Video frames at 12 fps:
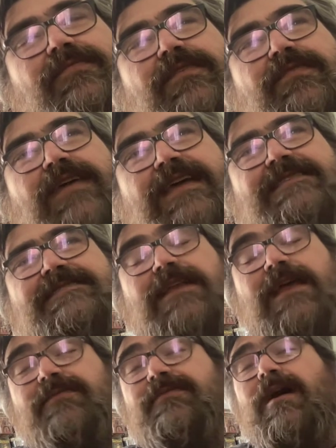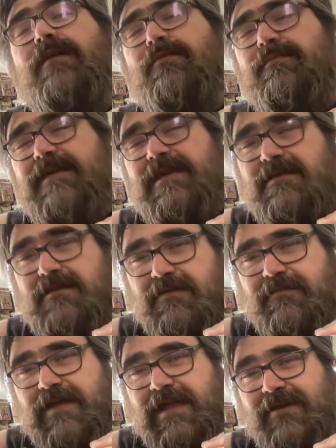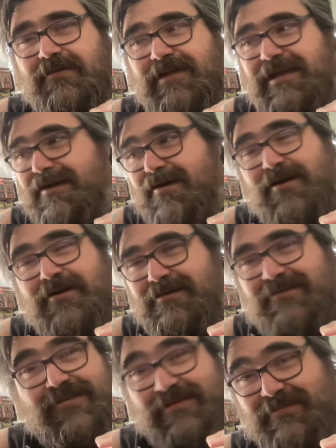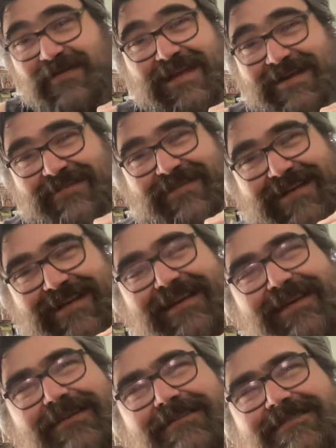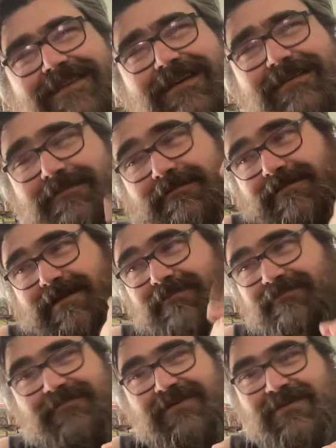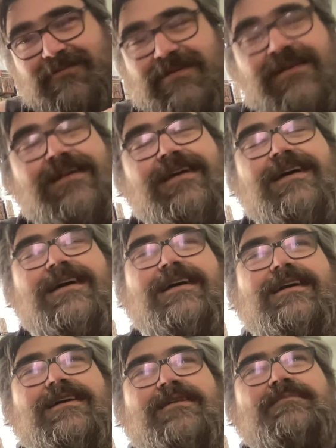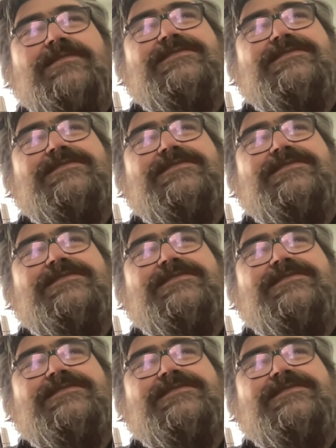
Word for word: the things that I thought would be cliffhangery aren't cliffhangery. It's like, oh, okay, whatever. Um,